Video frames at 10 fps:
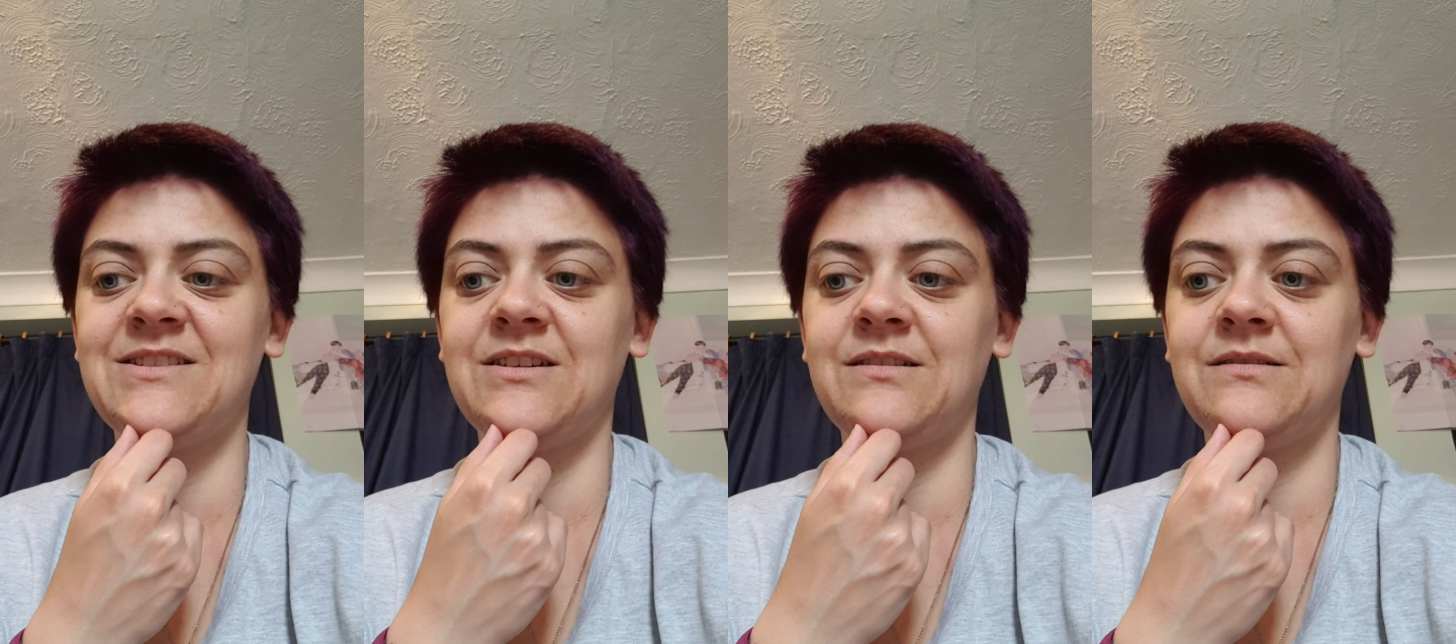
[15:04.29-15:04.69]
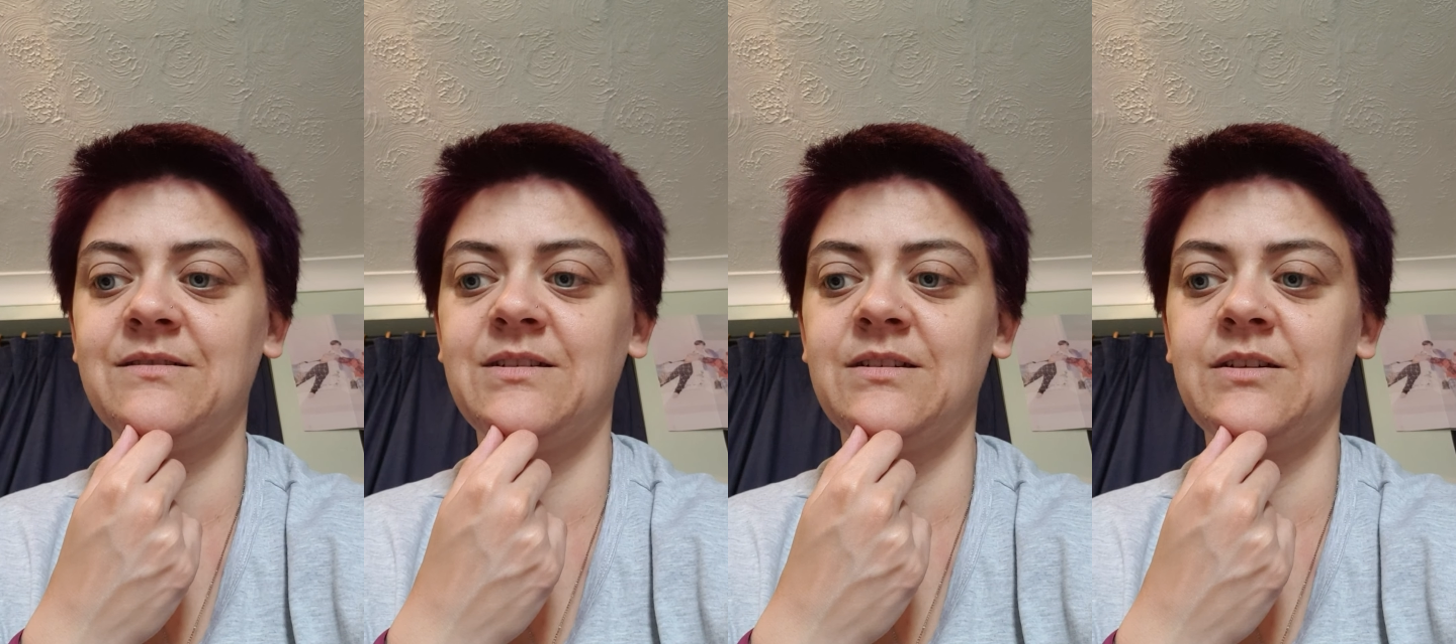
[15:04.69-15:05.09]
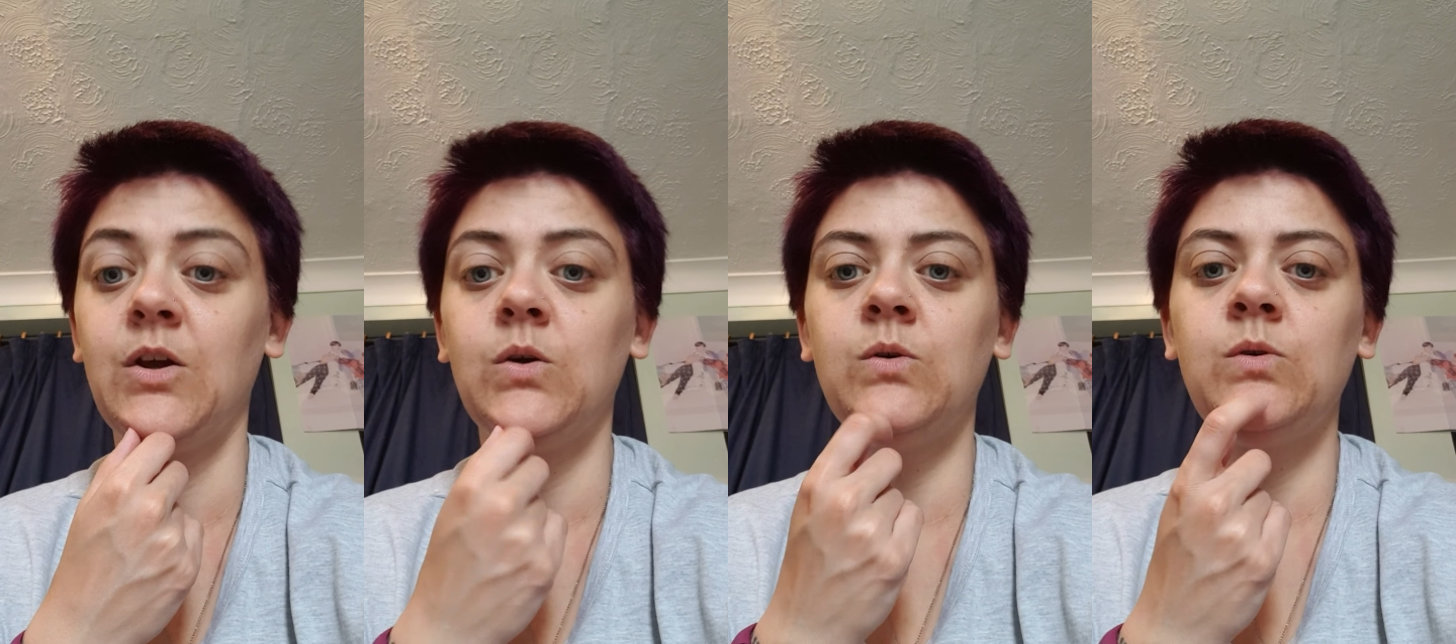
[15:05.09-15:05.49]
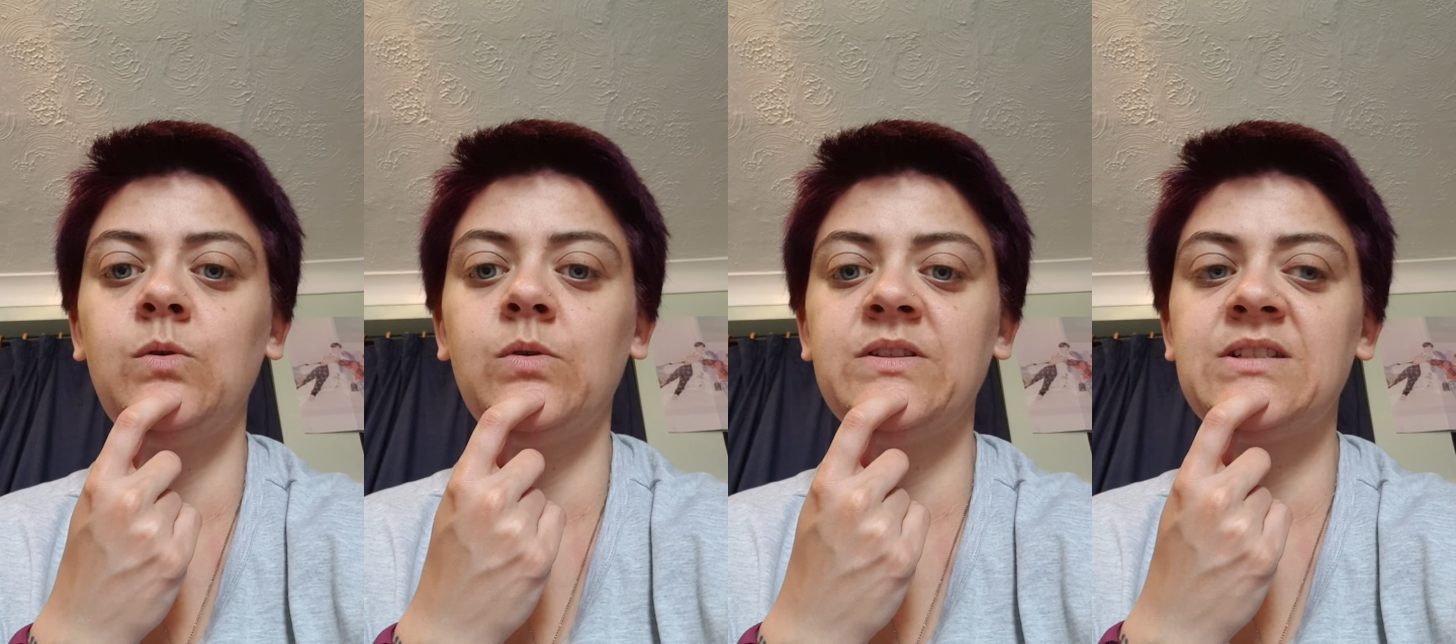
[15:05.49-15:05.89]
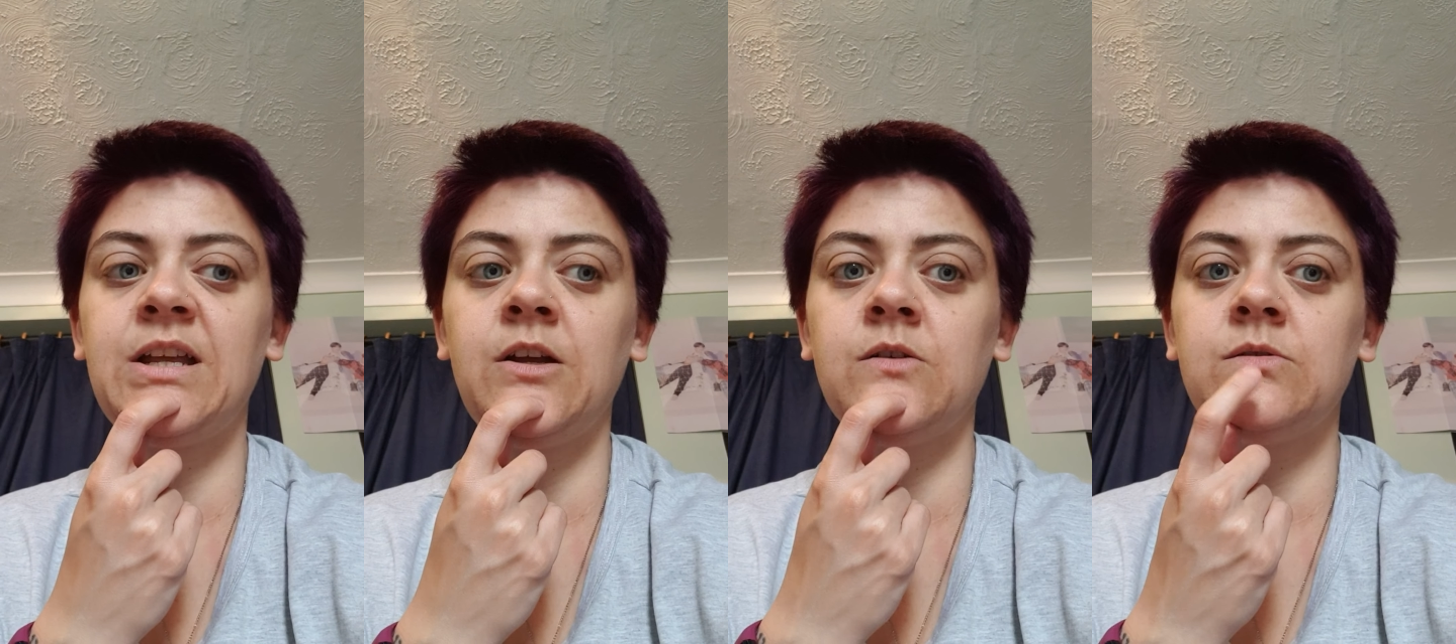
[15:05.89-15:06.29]
that song. Ooh, and
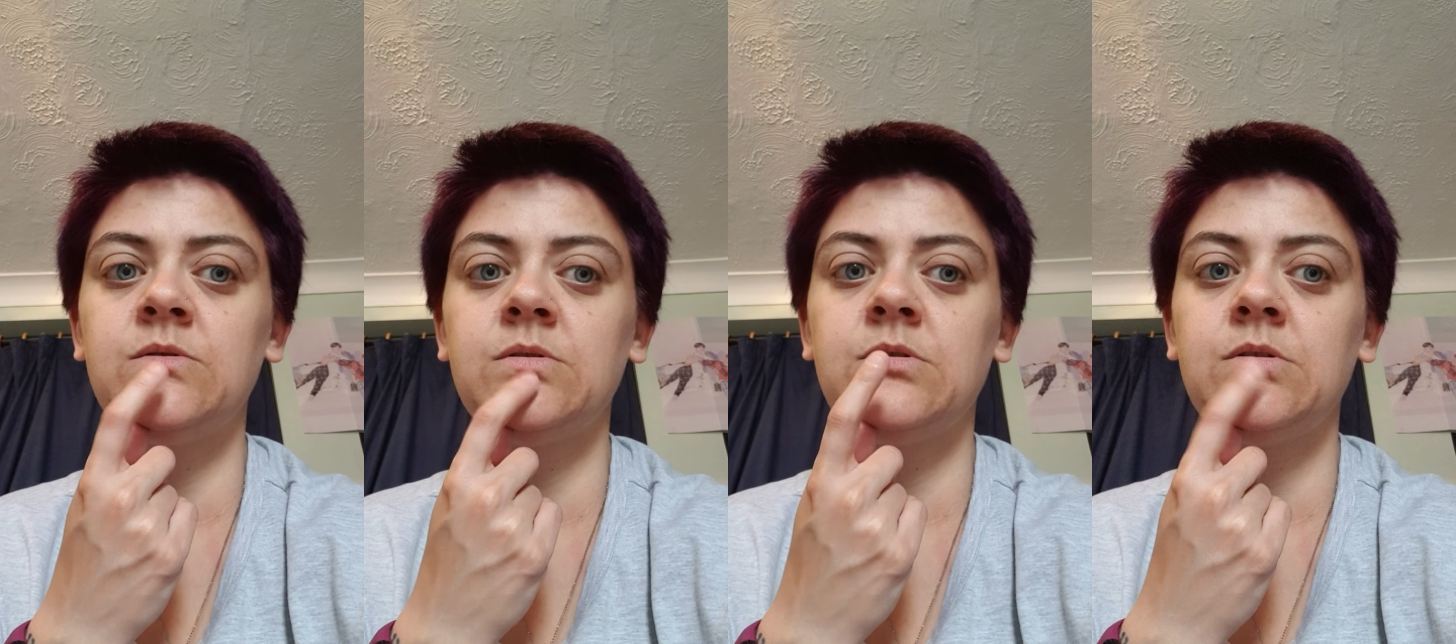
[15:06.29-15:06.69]
stay gold.